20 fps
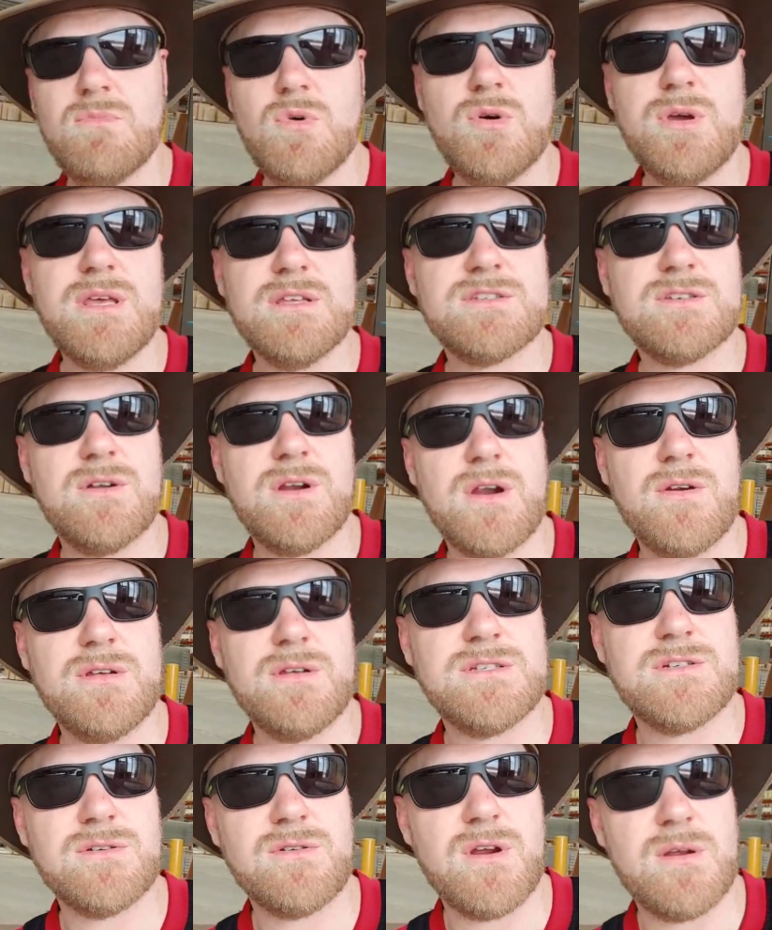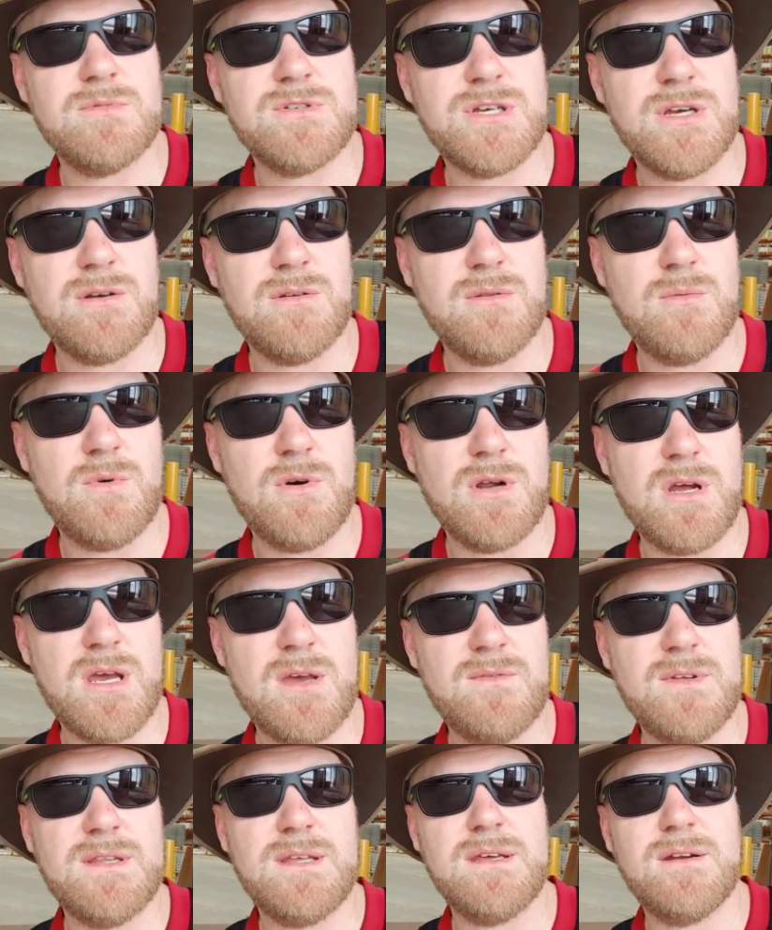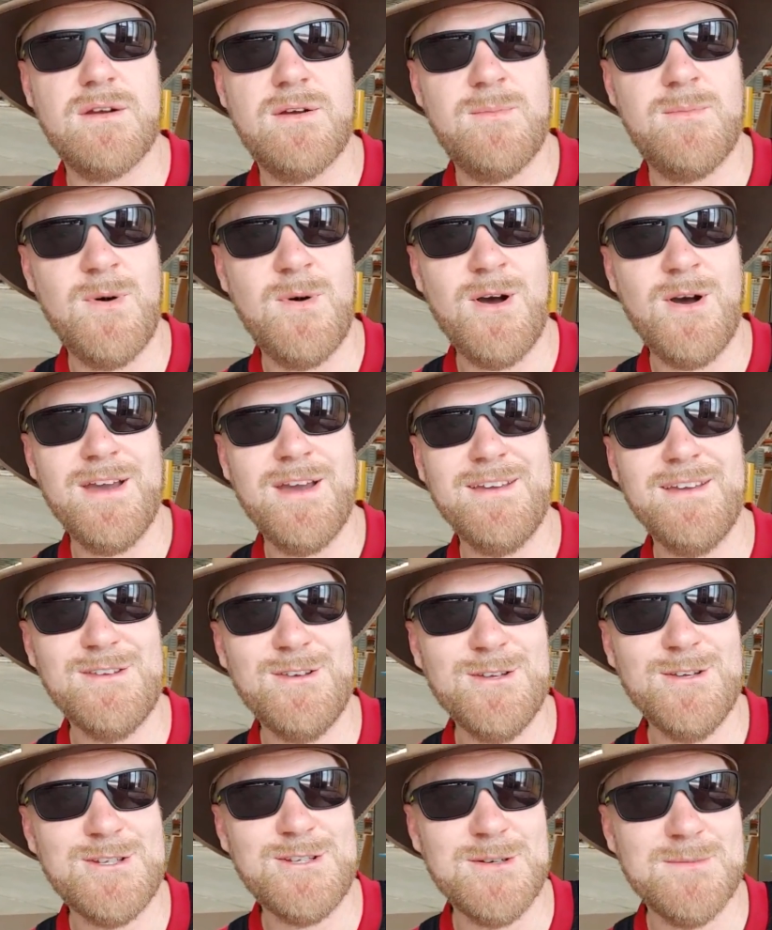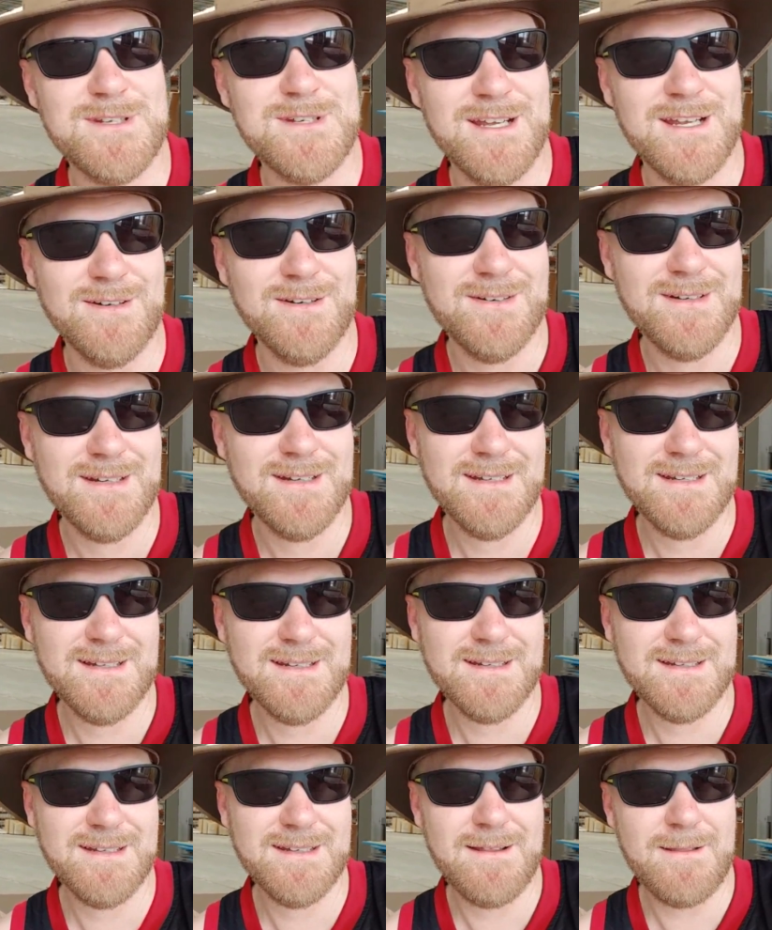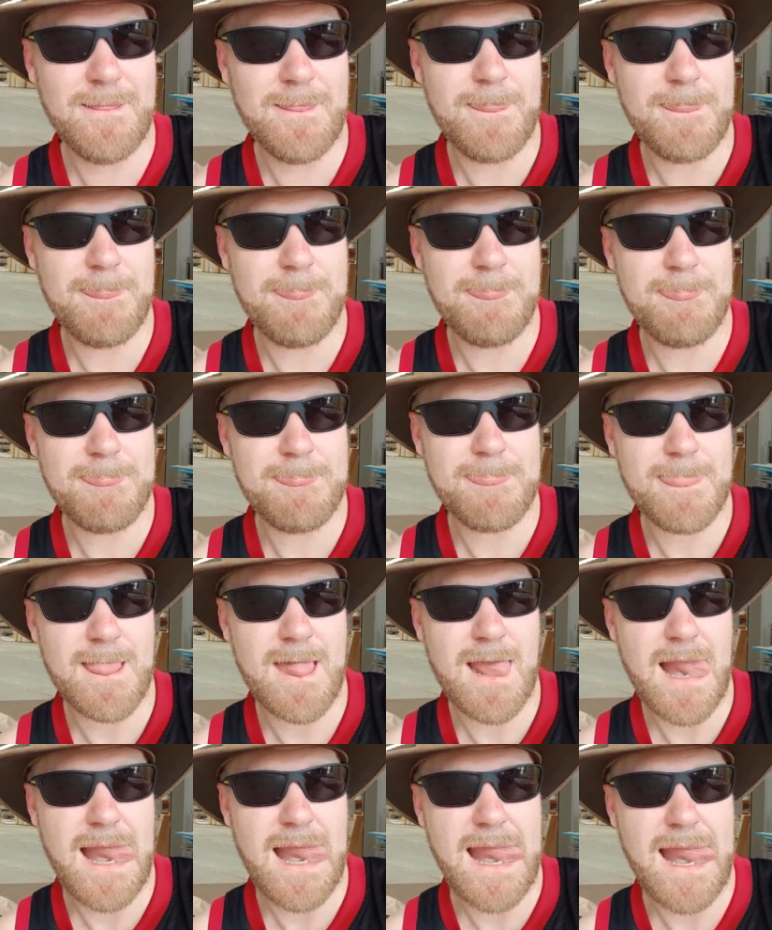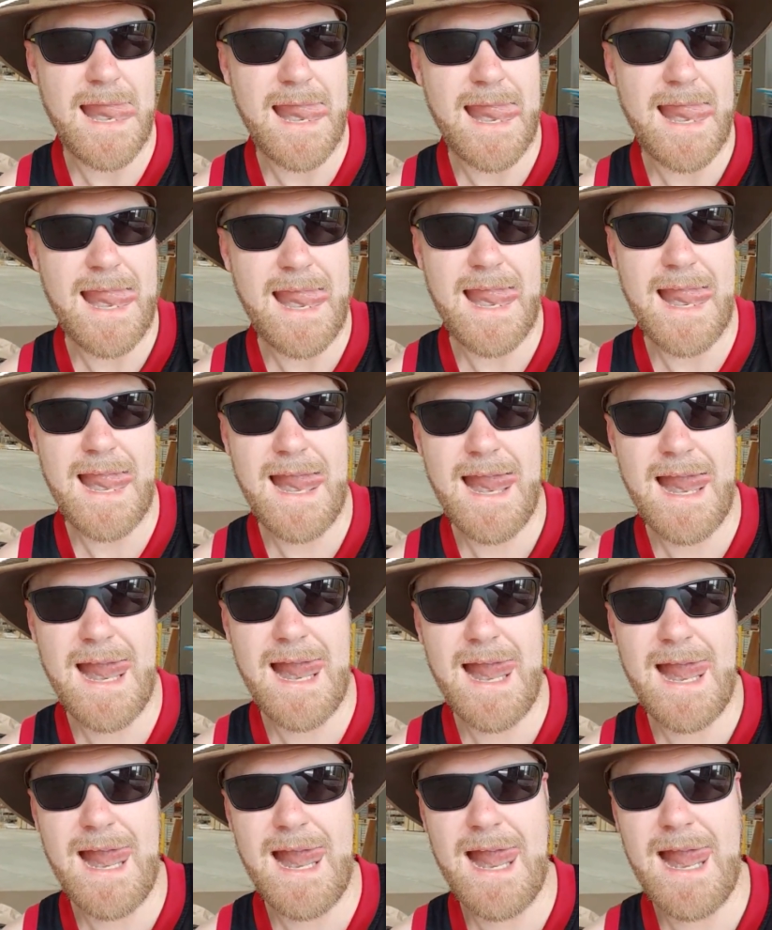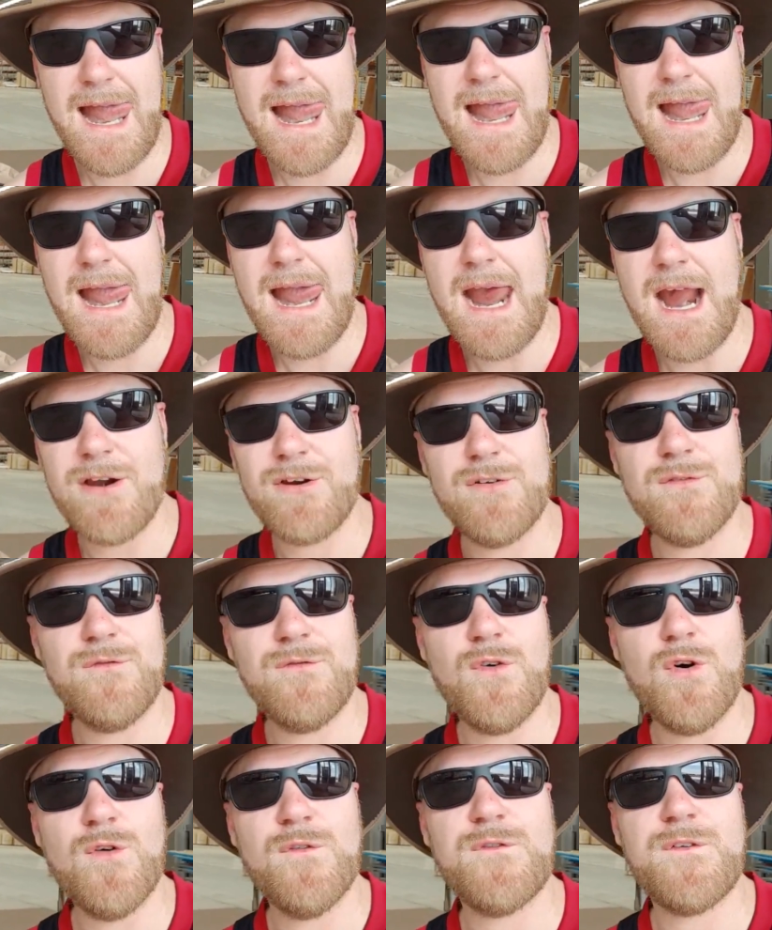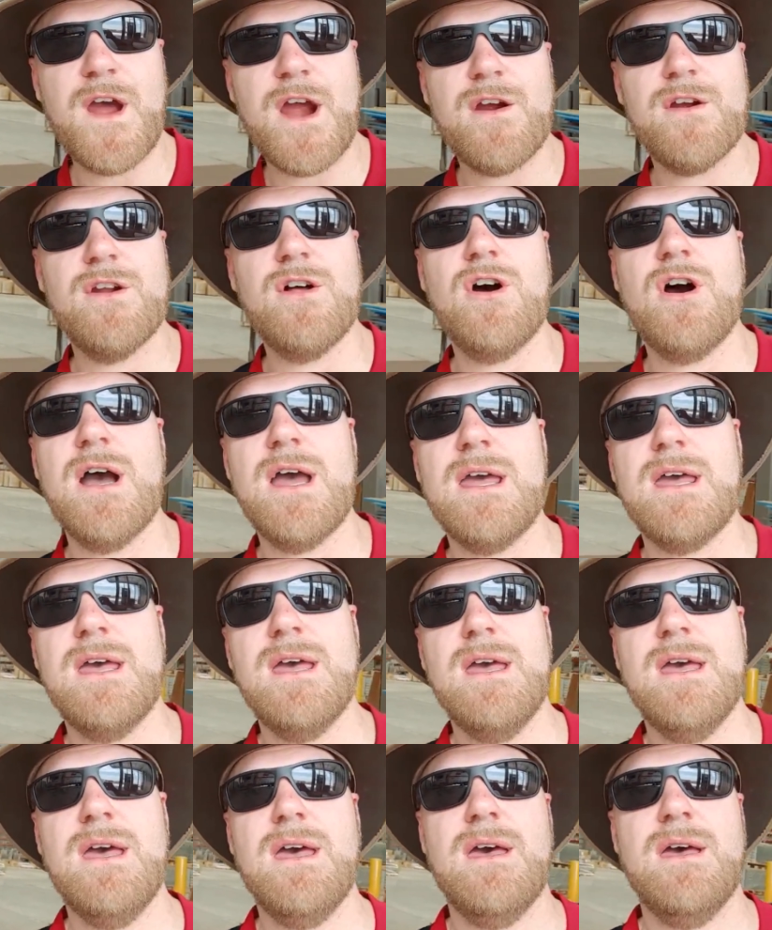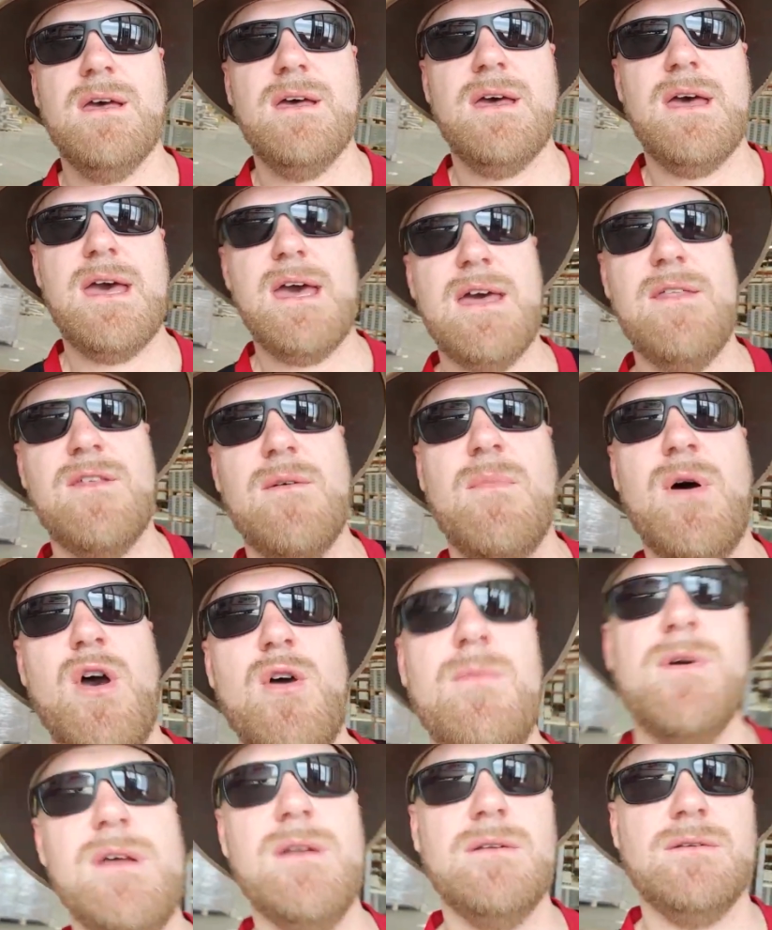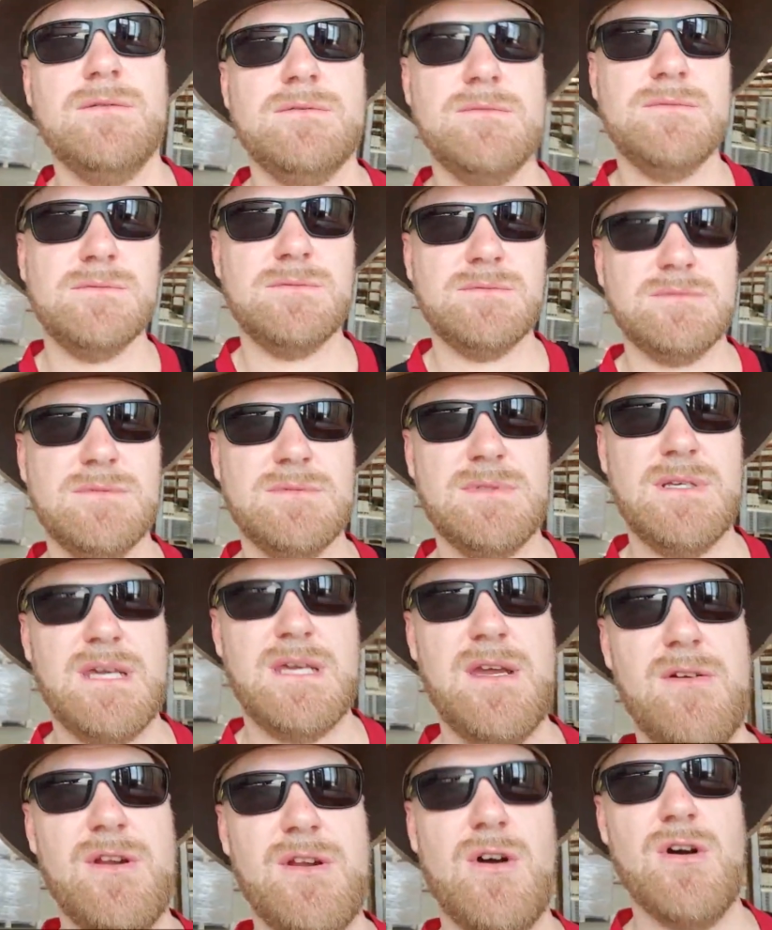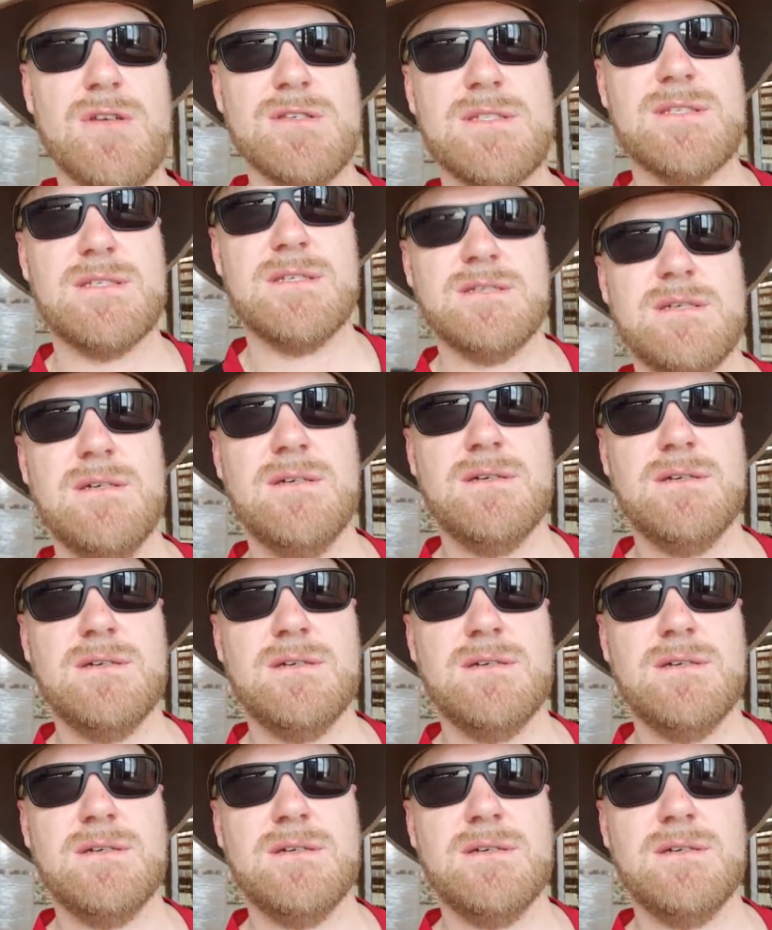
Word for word: more hits on our Instagram channel than what I ever did on my YouTube channel. About 104 Fahrenheit. 104 Fahrenheit at the moment here in Oz.